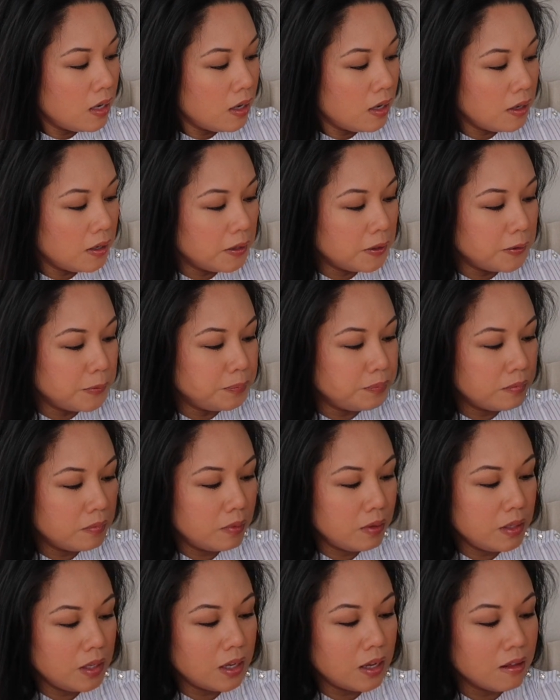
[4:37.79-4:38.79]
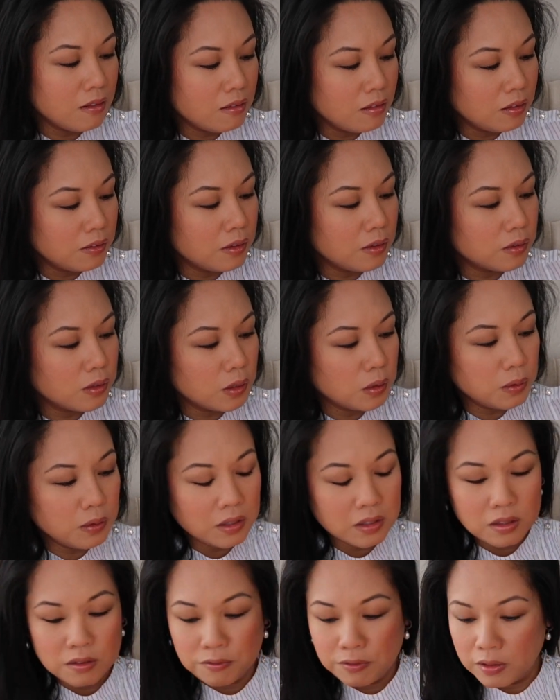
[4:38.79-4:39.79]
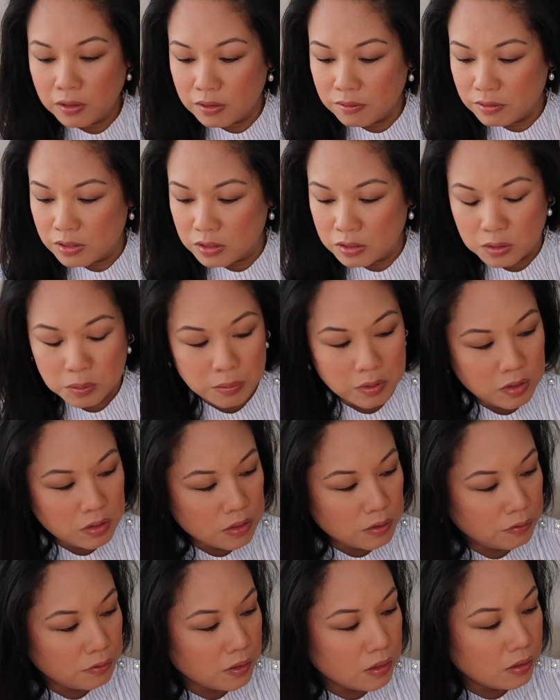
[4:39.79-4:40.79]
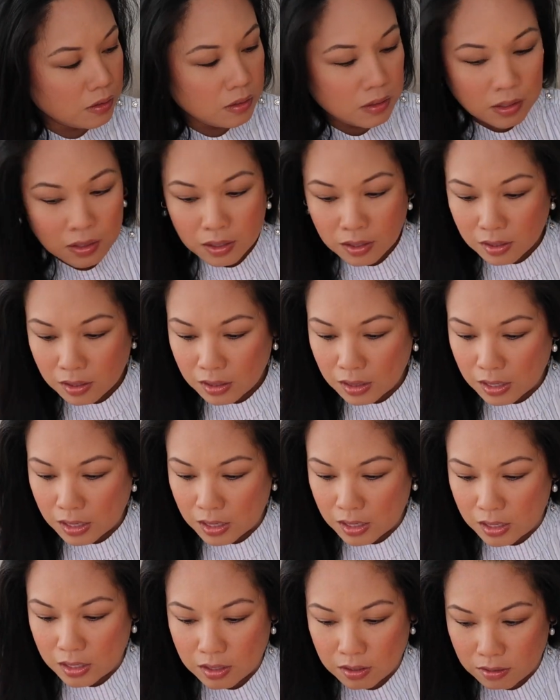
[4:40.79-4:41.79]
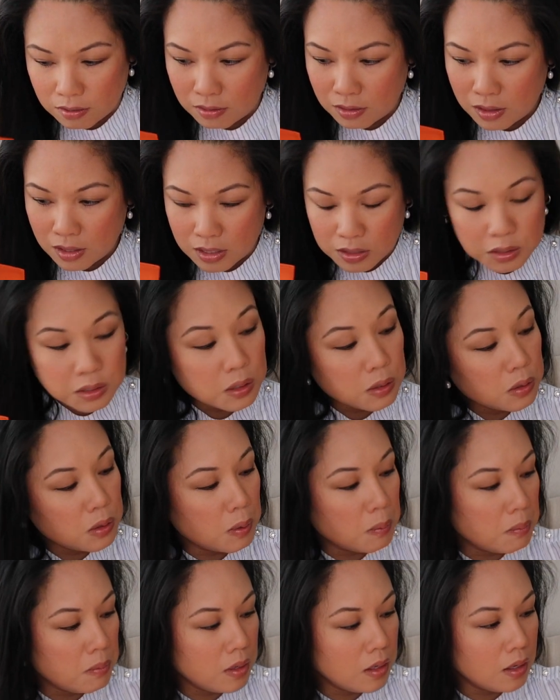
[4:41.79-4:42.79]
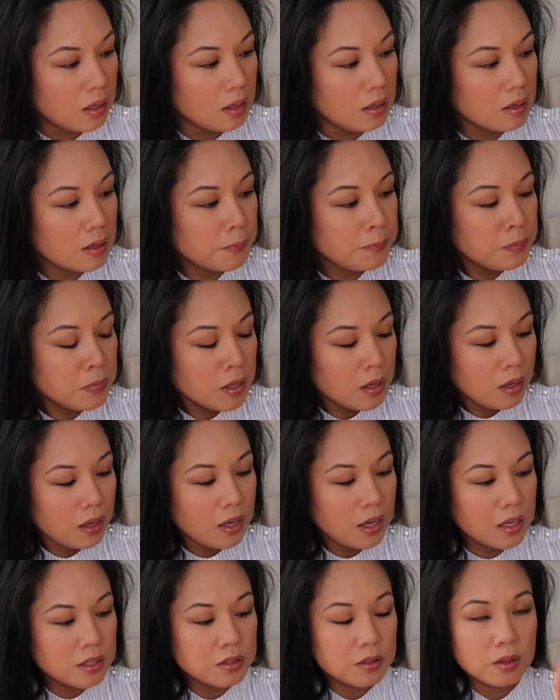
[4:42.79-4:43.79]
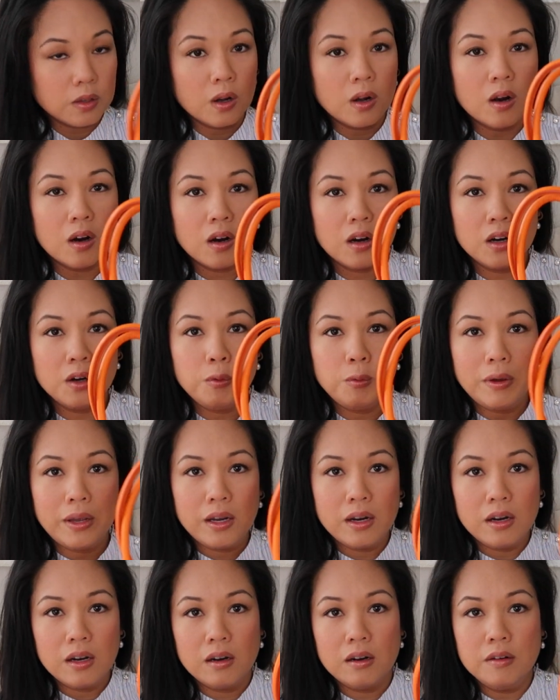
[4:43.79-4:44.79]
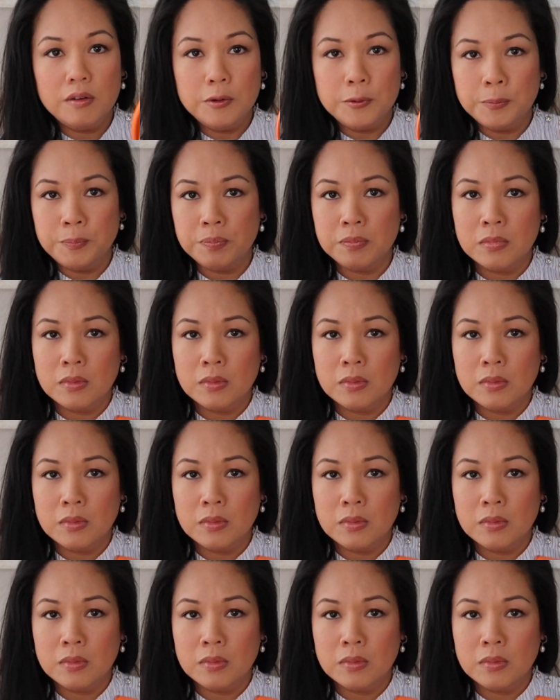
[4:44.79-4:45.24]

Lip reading: But yeah, the look and the feel of this is much different than this to me, and the hardware